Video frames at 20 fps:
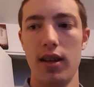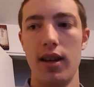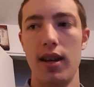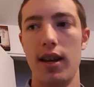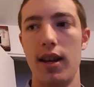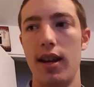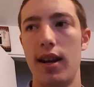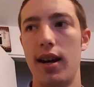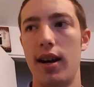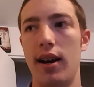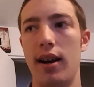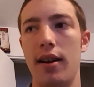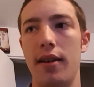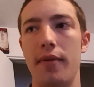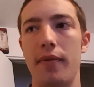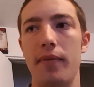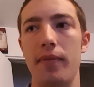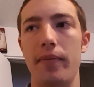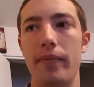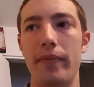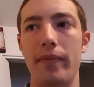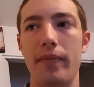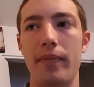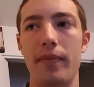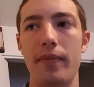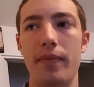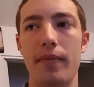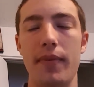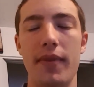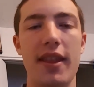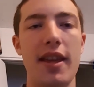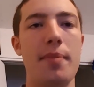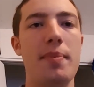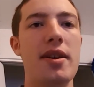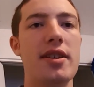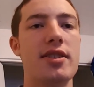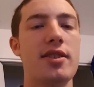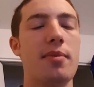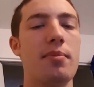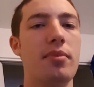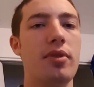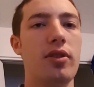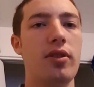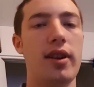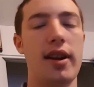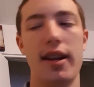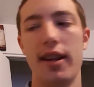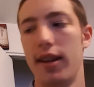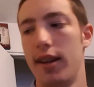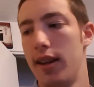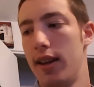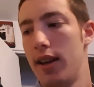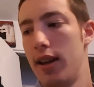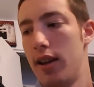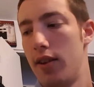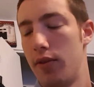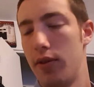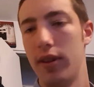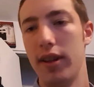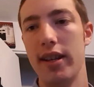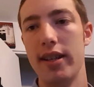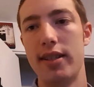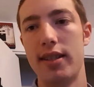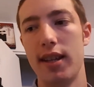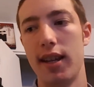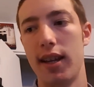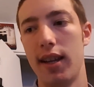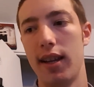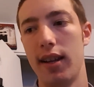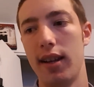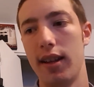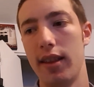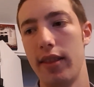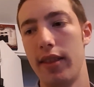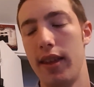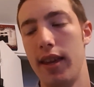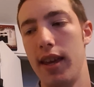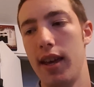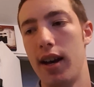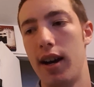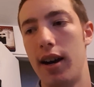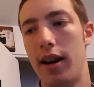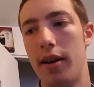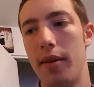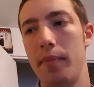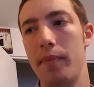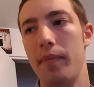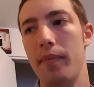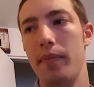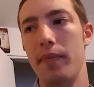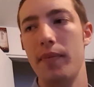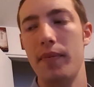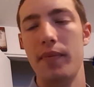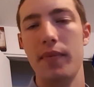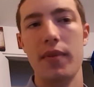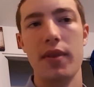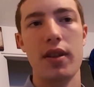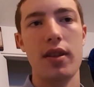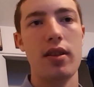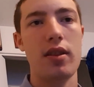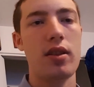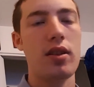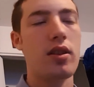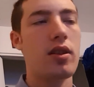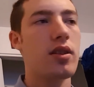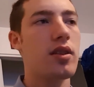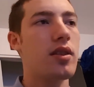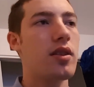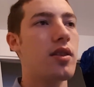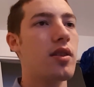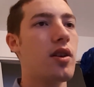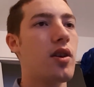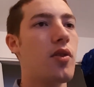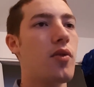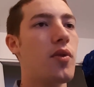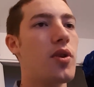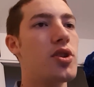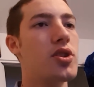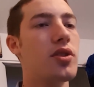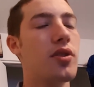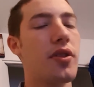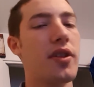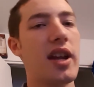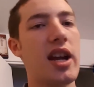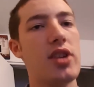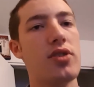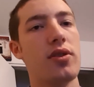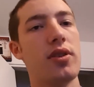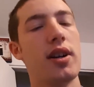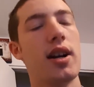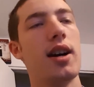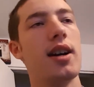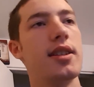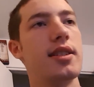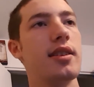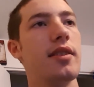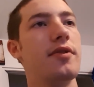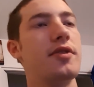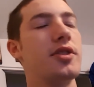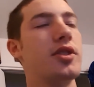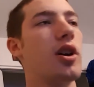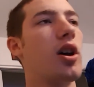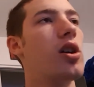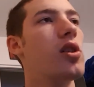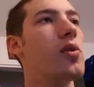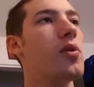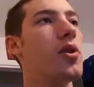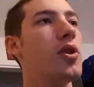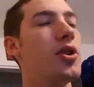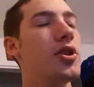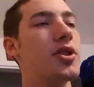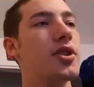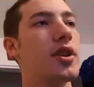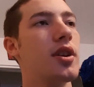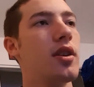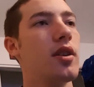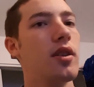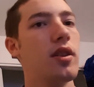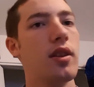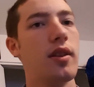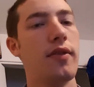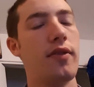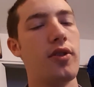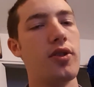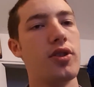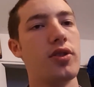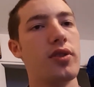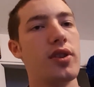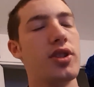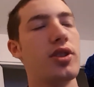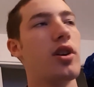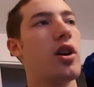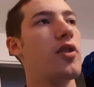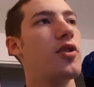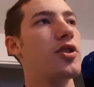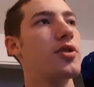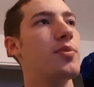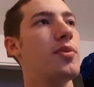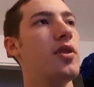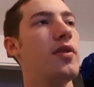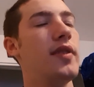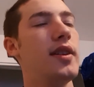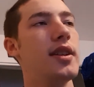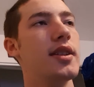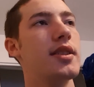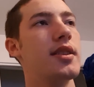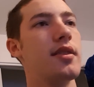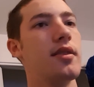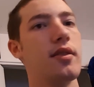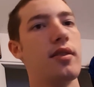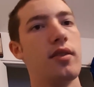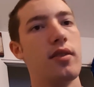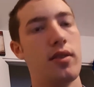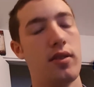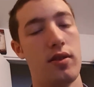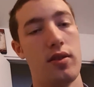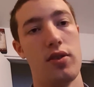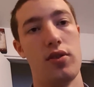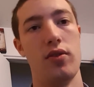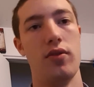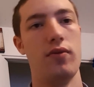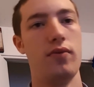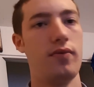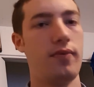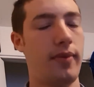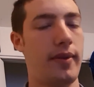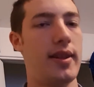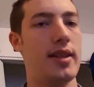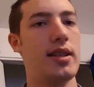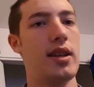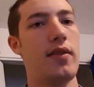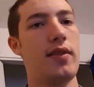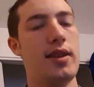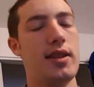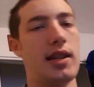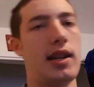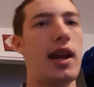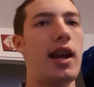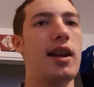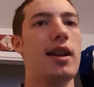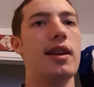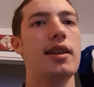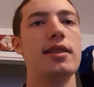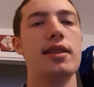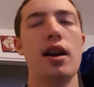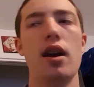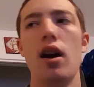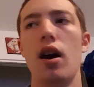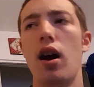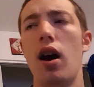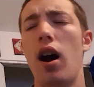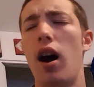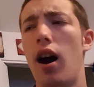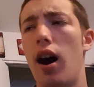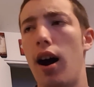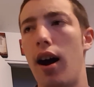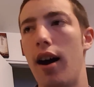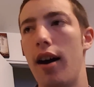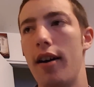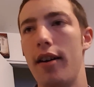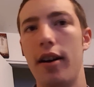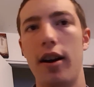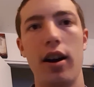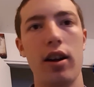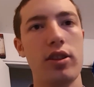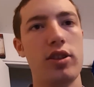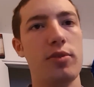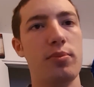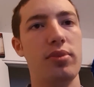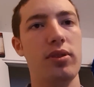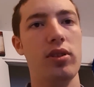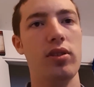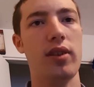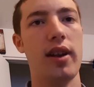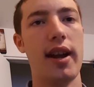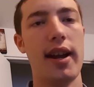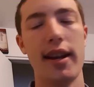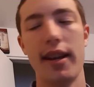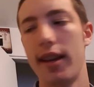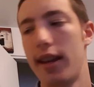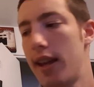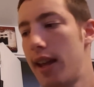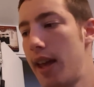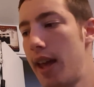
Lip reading: The Abyss on Blu-ray, releasing the original theatrical cuts of Star Wars, the first 3 Star Wars movies from the 70s and 80s, to Blu-ray.